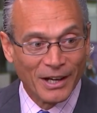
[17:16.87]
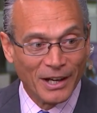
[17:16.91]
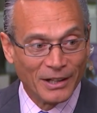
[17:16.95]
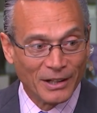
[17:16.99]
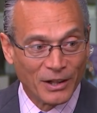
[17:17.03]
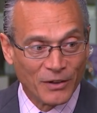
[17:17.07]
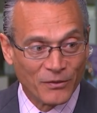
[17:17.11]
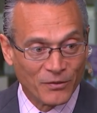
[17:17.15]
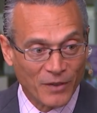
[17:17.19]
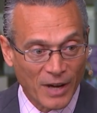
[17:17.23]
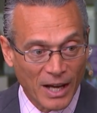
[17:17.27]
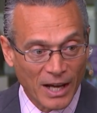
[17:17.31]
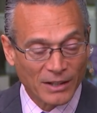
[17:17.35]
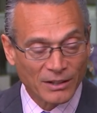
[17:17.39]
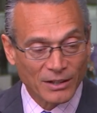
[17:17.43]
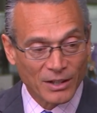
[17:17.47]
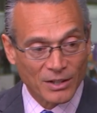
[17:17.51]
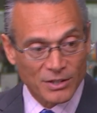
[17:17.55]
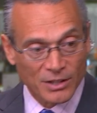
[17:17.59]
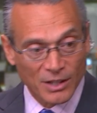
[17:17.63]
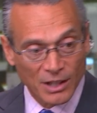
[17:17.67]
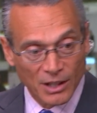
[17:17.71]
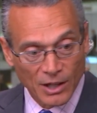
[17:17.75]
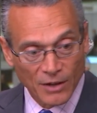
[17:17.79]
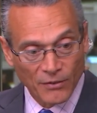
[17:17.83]
an
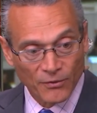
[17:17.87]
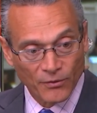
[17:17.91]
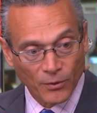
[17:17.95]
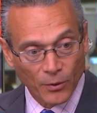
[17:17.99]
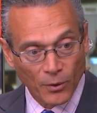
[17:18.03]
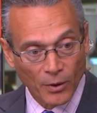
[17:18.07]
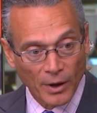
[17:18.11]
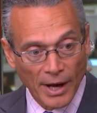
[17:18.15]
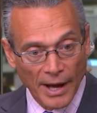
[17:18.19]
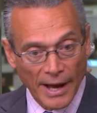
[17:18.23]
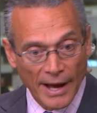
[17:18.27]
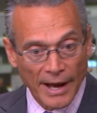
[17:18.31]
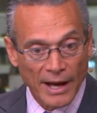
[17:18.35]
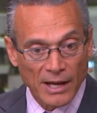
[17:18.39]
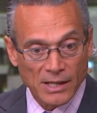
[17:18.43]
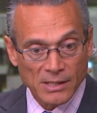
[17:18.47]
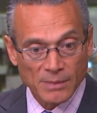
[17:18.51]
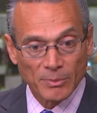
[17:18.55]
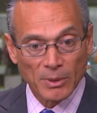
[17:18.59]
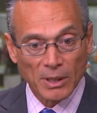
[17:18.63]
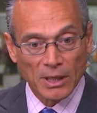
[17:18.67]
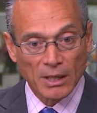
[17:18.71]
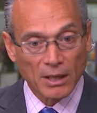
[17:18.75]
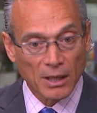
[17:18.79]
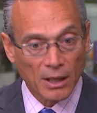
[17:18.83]
advantage that Infor has
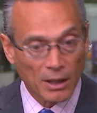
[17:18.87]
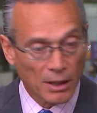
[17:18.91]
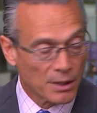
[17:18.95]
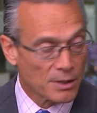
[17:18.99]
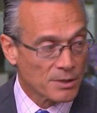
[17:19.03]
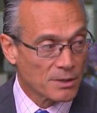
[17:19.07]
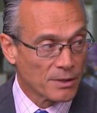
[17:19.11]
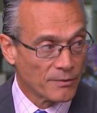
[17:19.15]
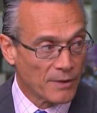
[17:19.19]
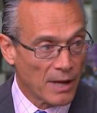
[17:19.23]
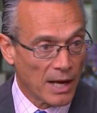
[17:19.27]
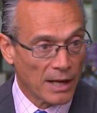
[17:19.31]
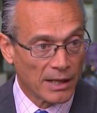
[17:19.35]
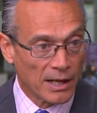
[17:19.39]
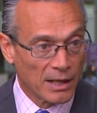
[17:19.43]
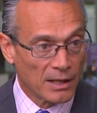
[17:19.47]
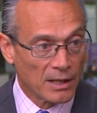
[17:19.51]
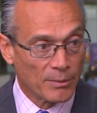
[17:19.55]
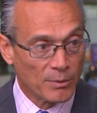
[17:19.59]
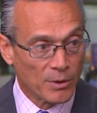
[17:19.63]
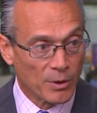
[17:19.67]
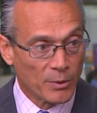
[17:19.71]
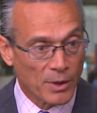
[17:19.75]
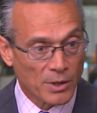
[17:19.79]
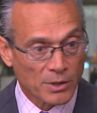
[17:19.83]
because of that
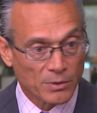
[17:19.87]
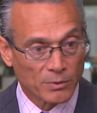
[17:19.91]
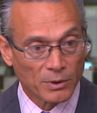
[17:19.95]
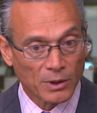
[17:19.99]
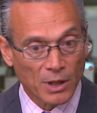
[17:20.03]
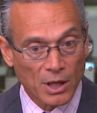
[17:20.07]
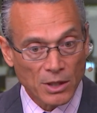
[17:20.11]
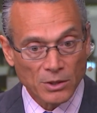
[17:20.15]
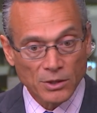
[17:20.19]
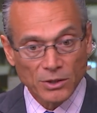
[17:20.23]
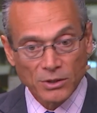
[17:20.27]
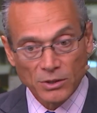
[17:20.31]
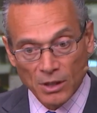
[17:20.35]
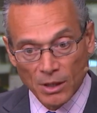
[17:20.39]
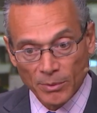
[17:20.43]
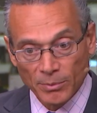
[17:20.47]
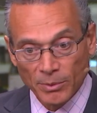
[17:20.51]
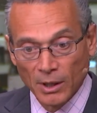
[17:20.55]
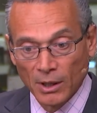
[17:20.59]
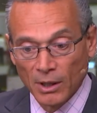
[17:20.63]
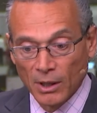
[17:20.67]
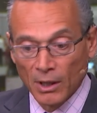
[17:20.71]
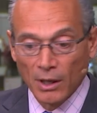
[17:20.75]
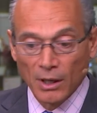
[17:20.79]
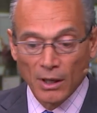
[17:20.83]
AWS relationship,